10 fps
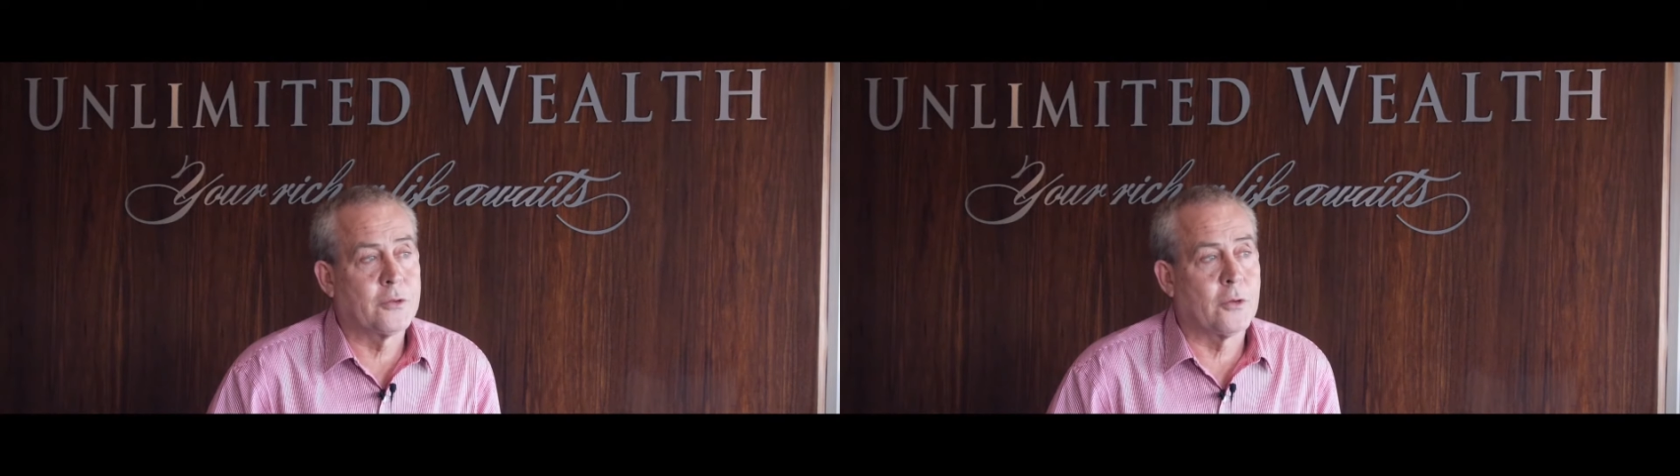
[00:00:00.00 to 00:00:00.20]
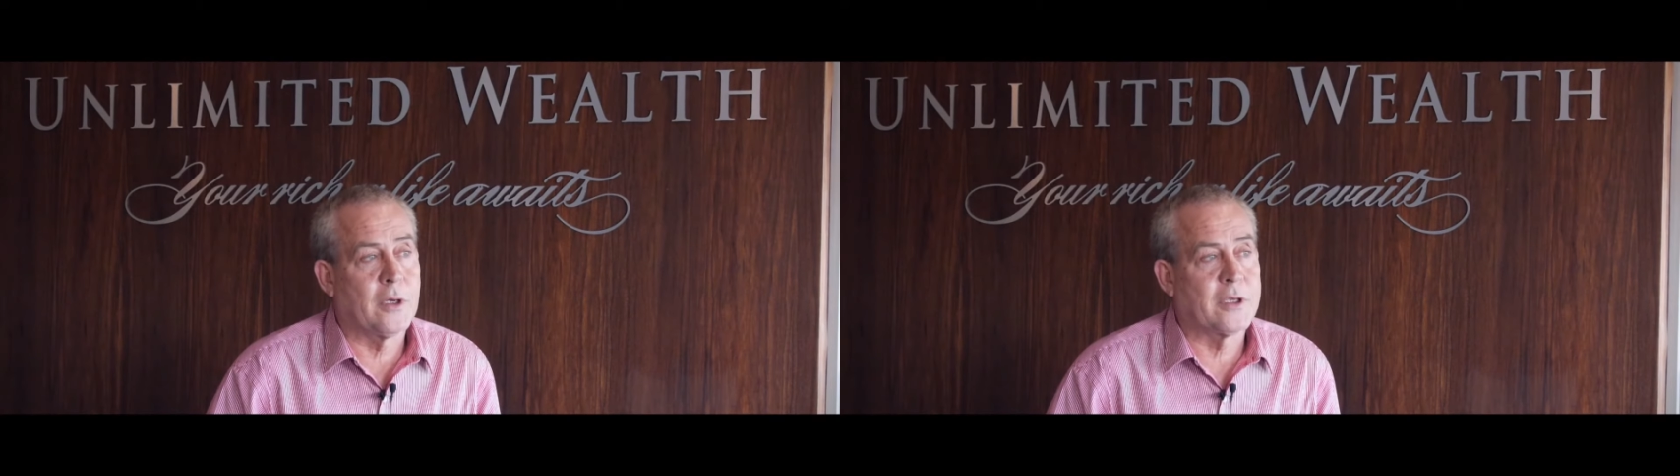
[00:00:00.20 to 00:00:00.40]

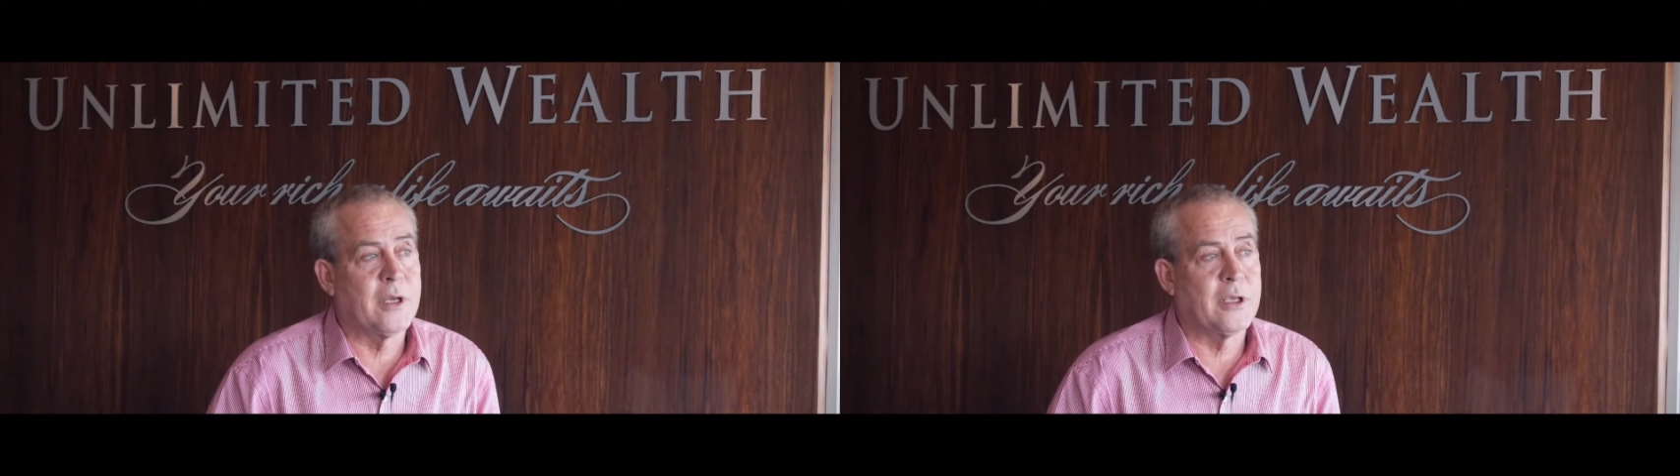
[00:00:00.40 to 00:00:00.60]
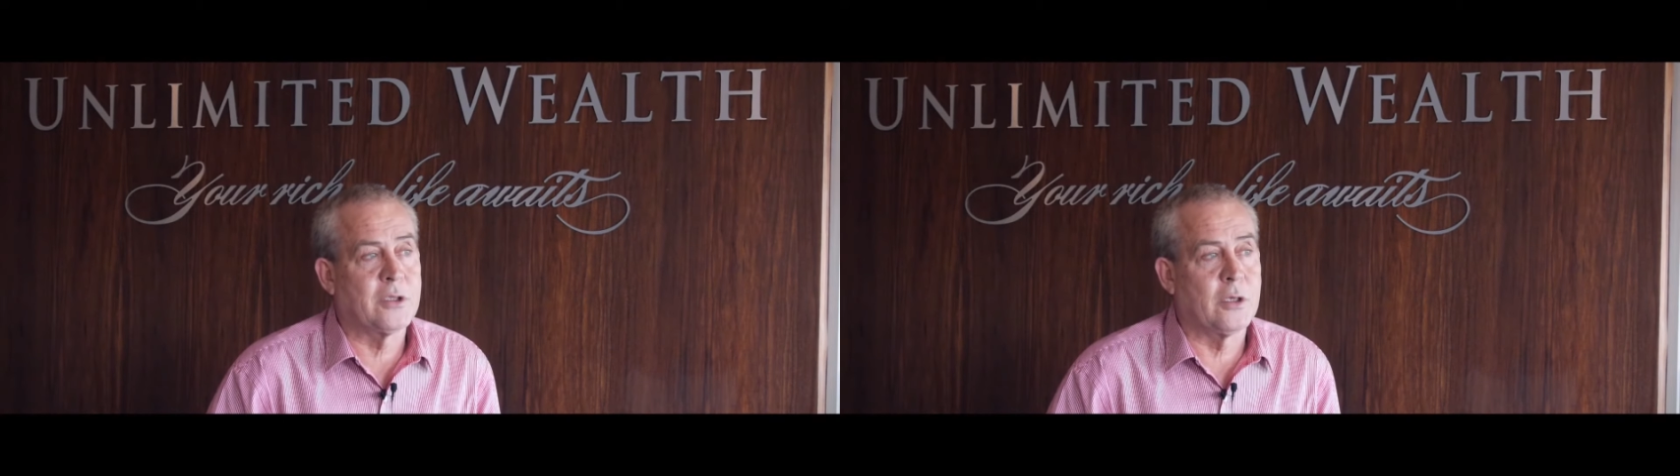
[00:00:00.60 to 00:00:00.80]
so I
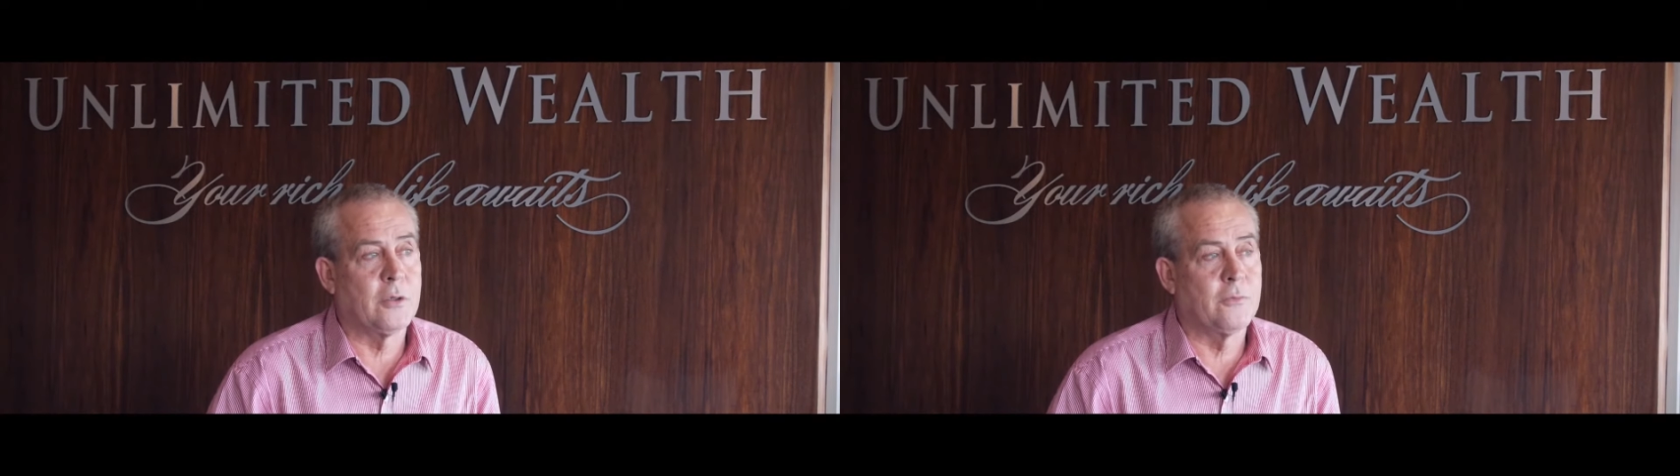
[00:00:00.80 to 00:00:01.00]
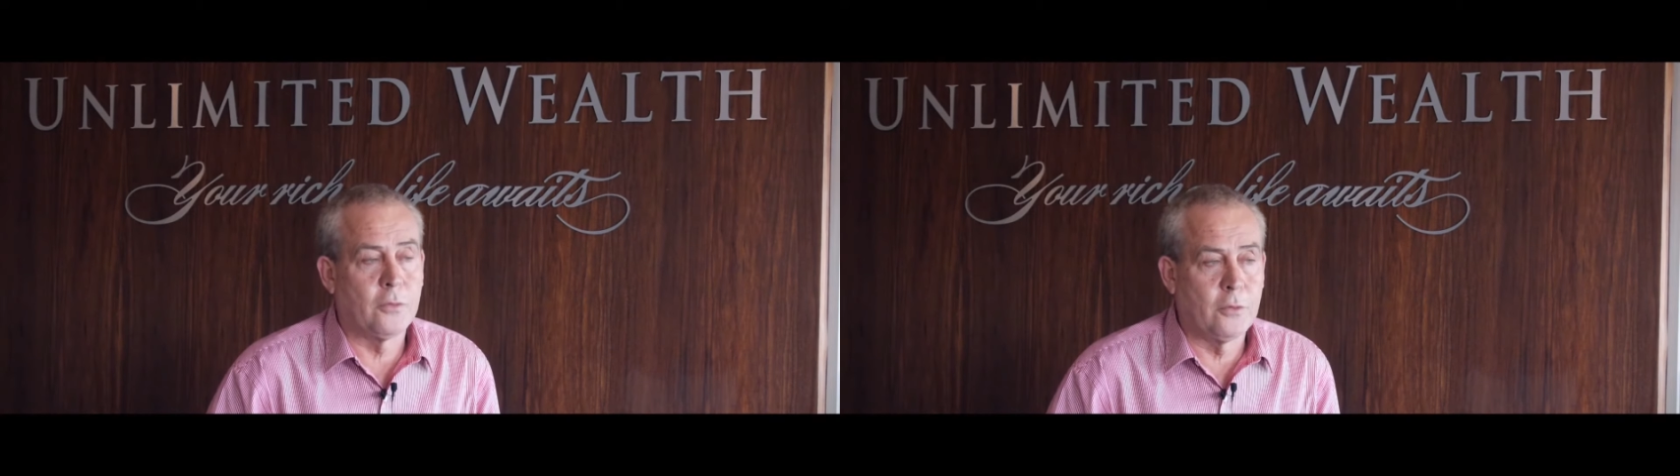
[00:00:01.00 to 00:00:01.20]
can
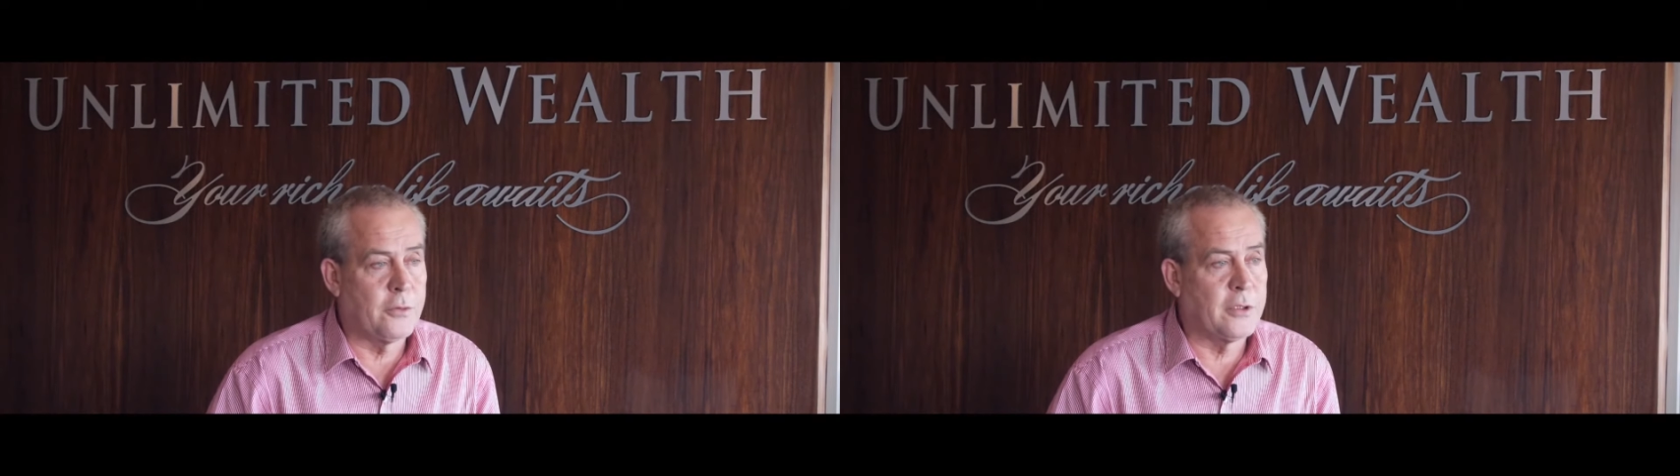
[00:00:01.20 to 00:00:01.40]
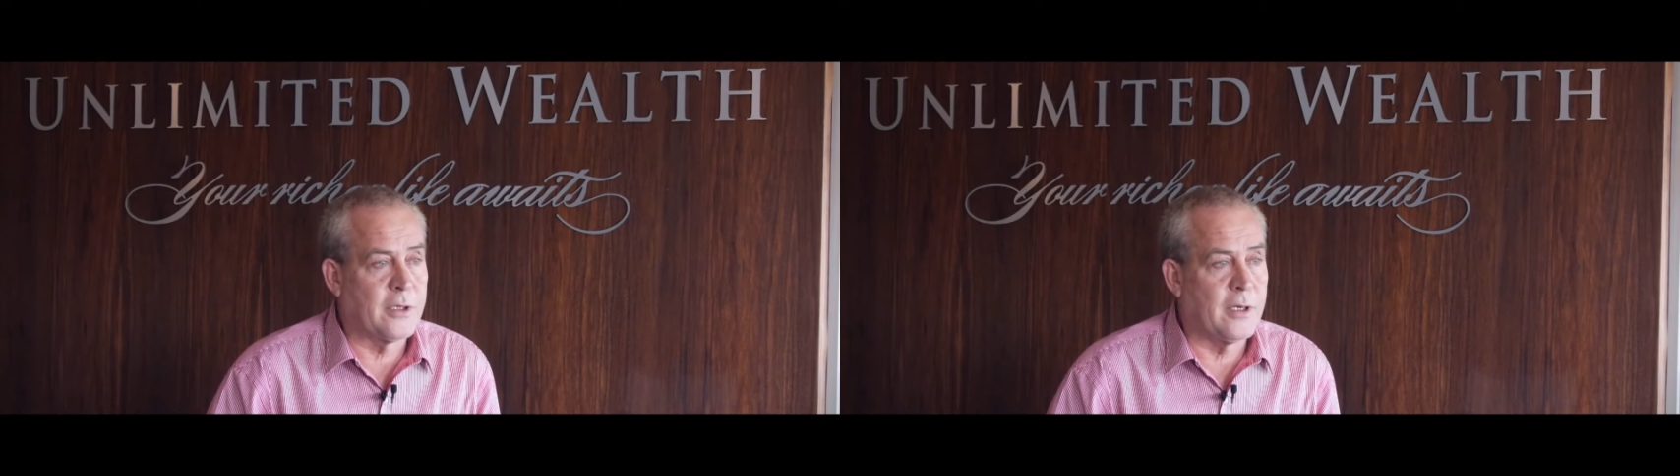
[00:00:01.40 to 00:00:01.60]
actually
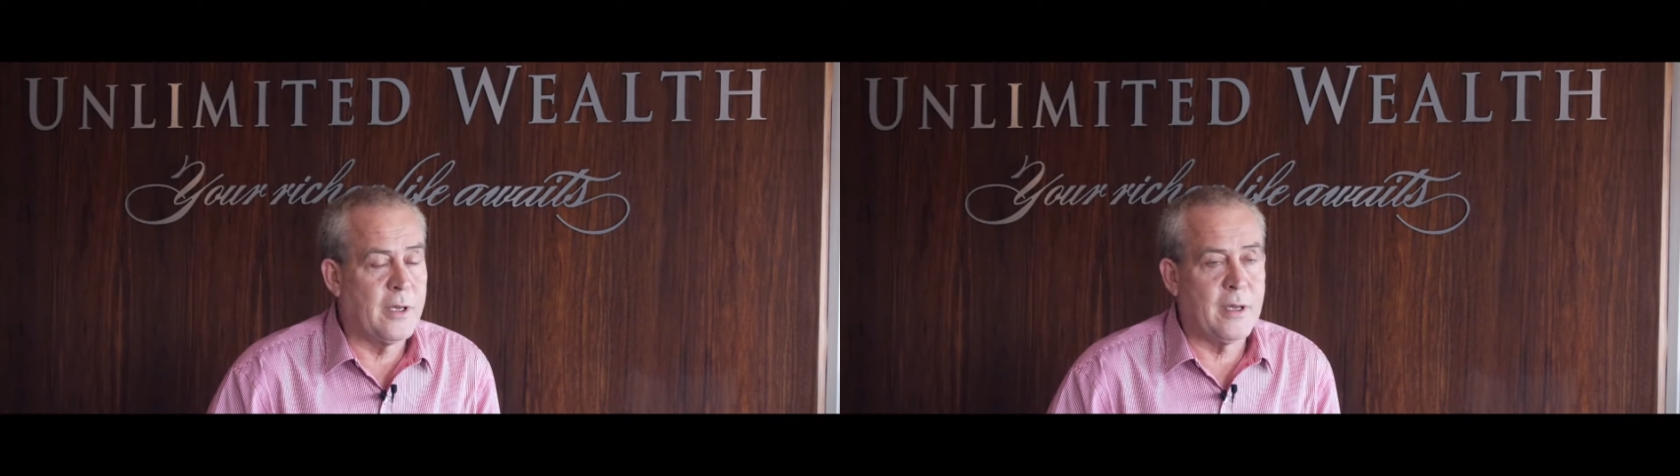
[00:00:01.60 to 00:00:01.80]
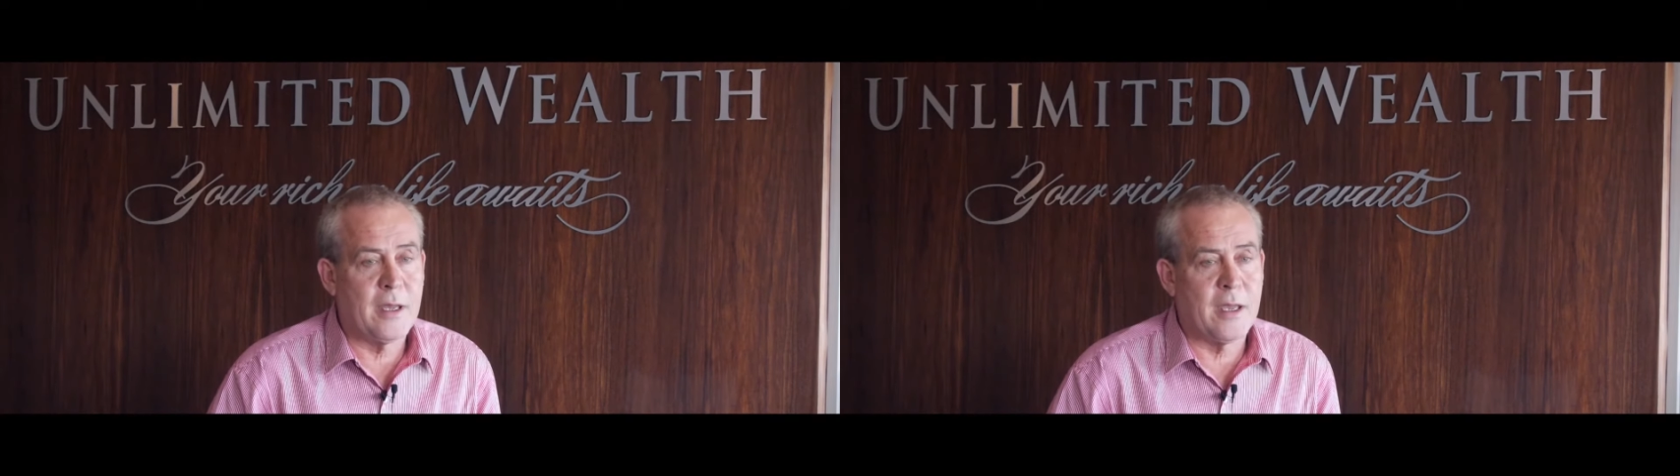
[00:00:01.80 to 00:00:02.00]
fully
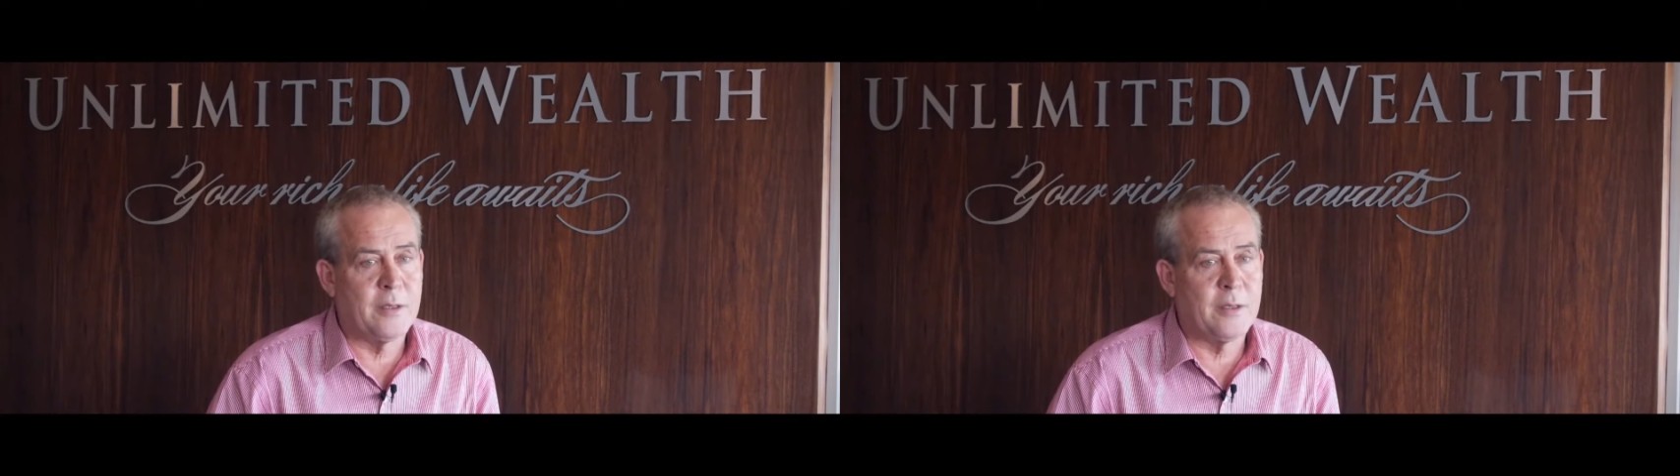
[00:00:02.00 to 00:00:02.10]
retire